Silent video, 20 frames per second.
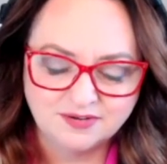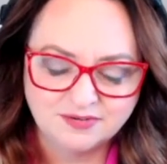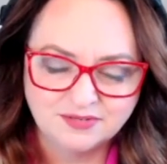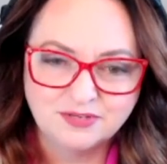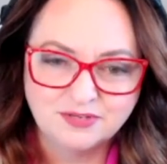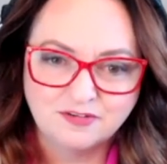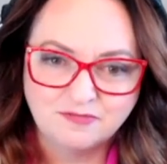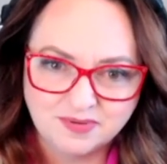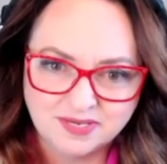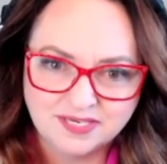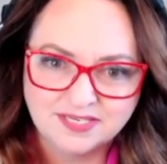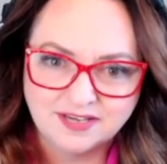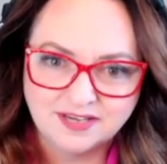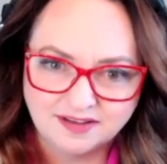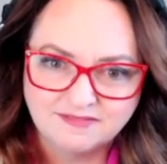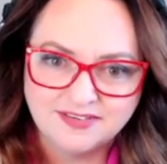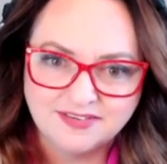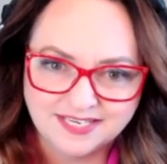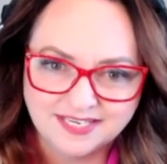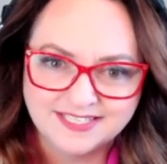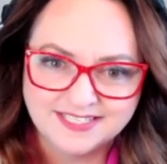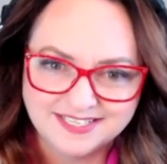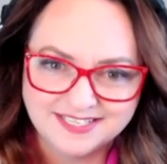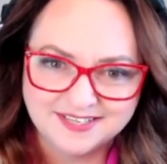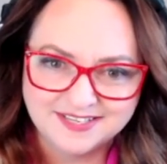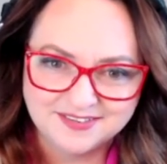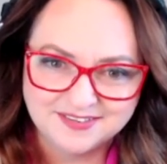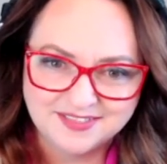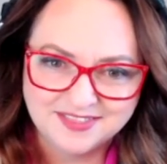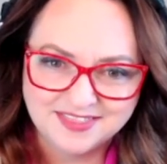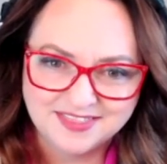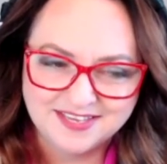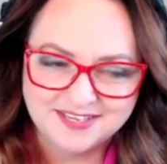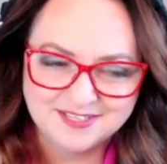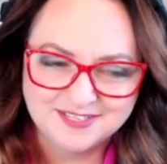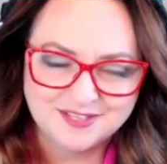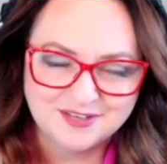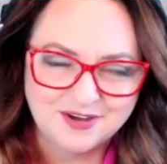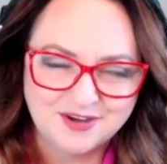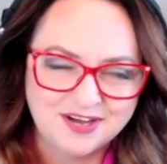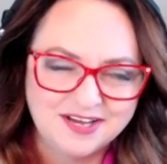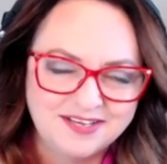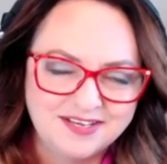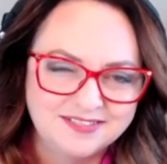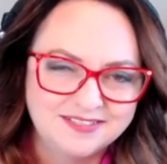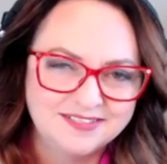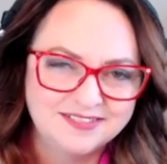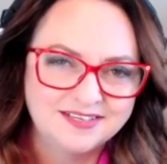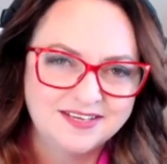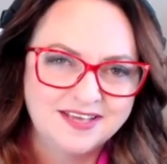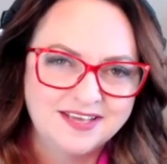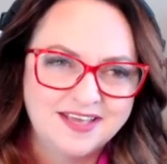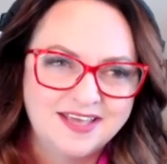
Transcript: So I've been diving into these thoughts,